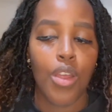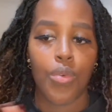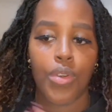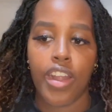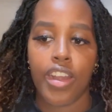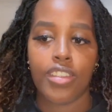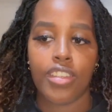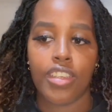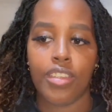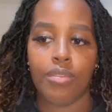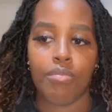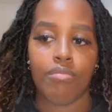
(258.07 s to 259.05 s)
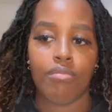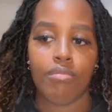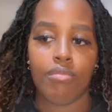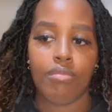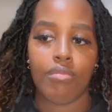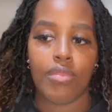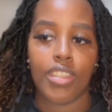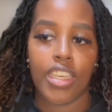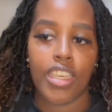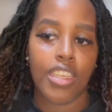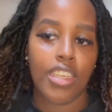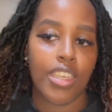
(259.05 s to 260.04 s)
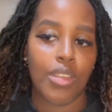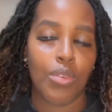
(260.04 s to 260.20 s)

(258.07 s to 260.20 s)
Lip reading: whereas he